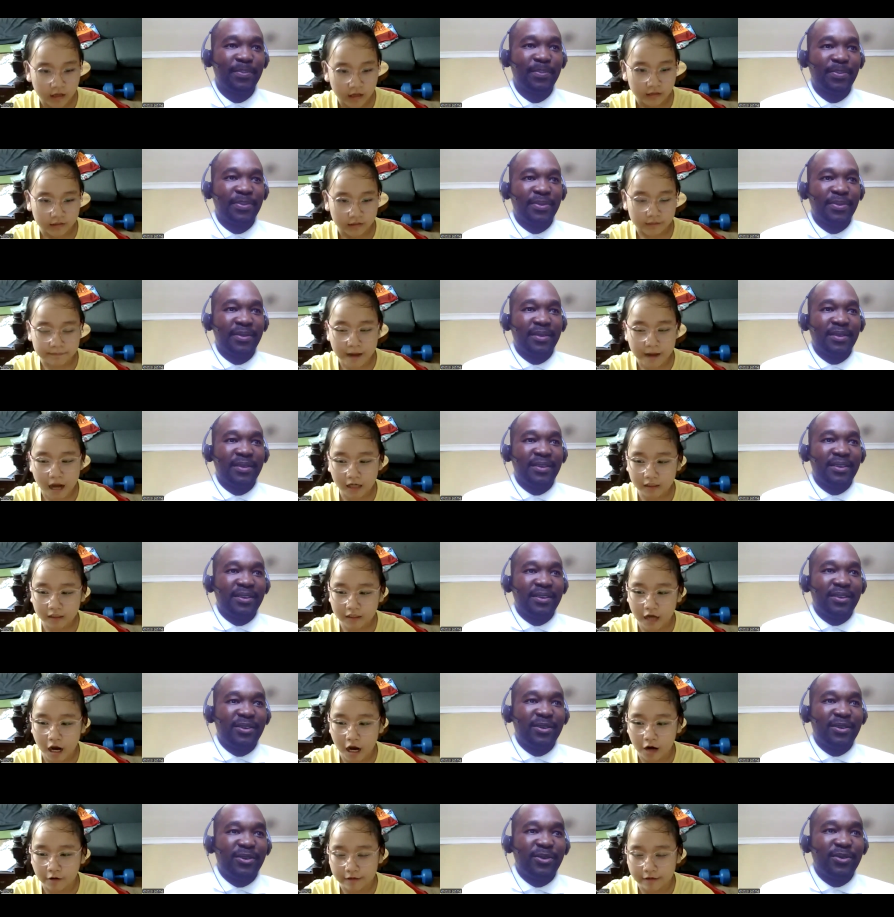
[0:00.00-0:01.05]
Speaker 1: The bug
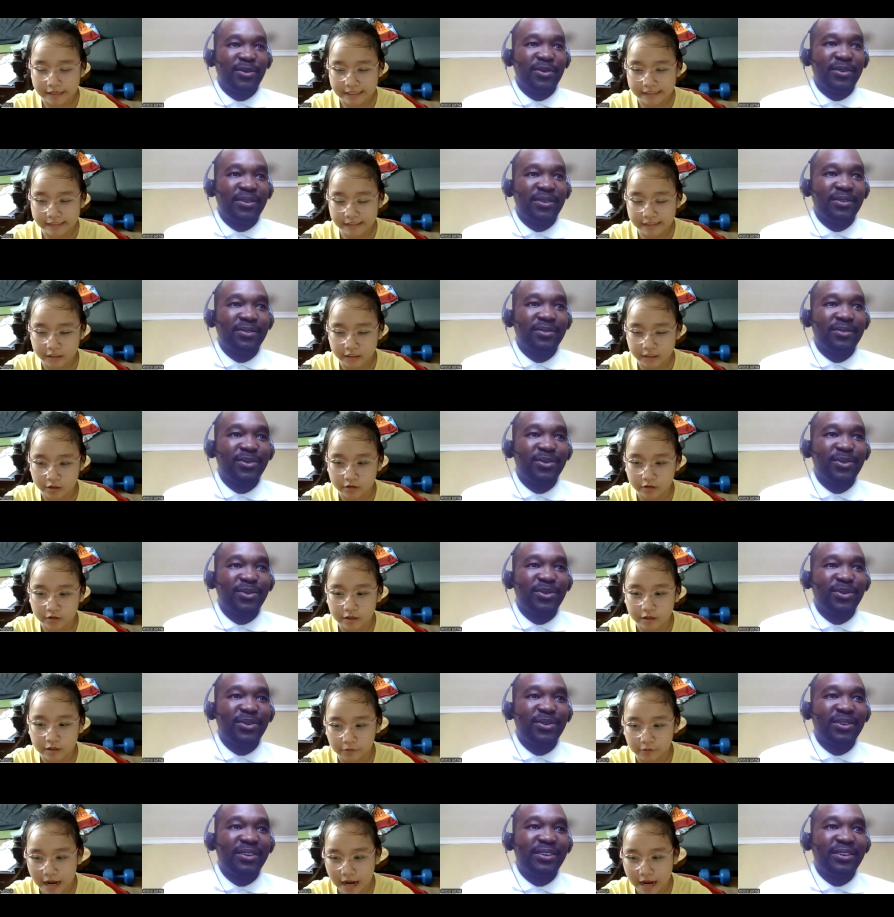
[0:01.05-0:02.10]
goes into
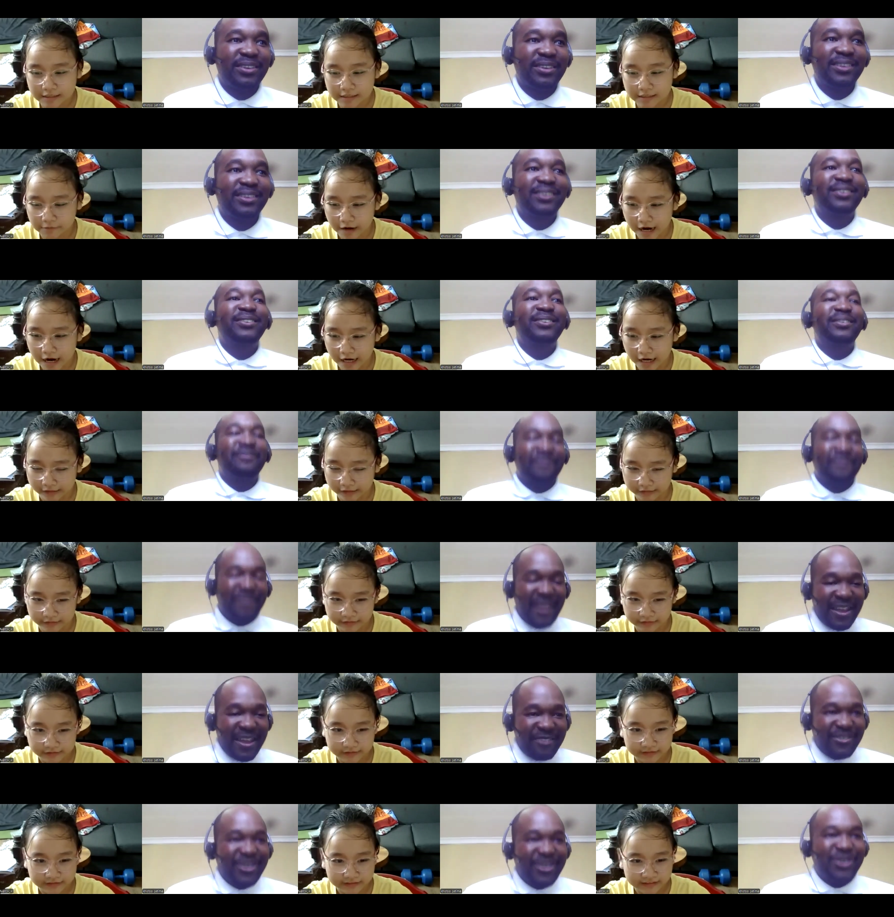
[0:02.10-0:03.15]
the restaurant.
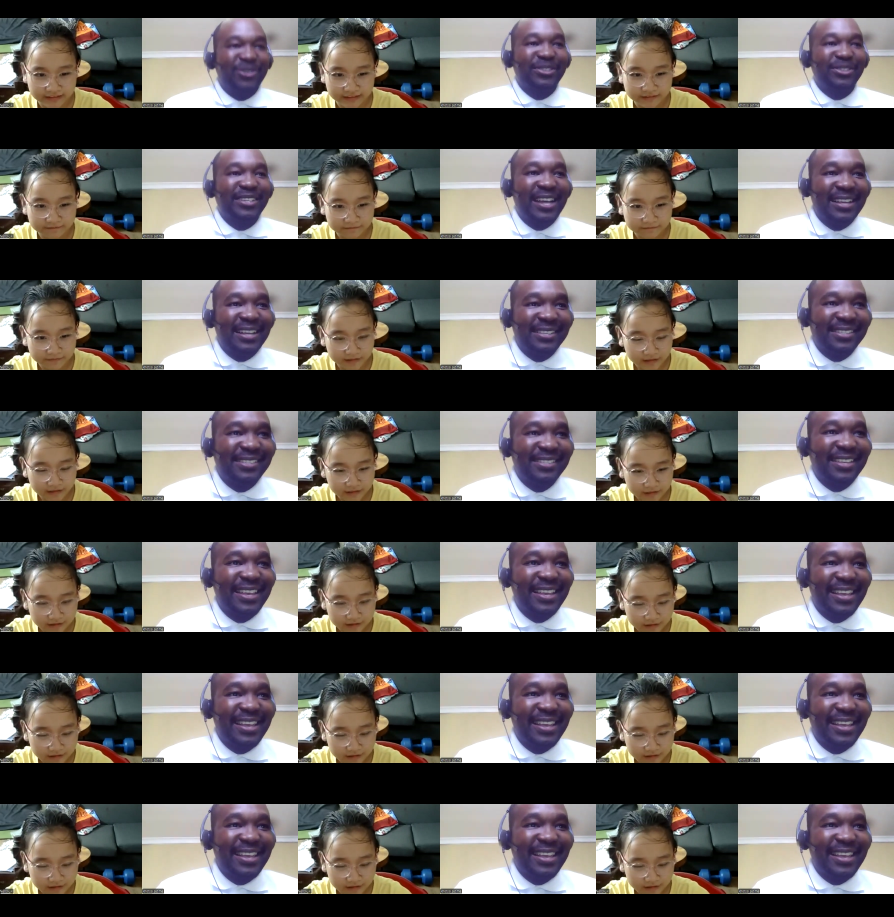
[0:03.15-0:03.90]
Very good answer.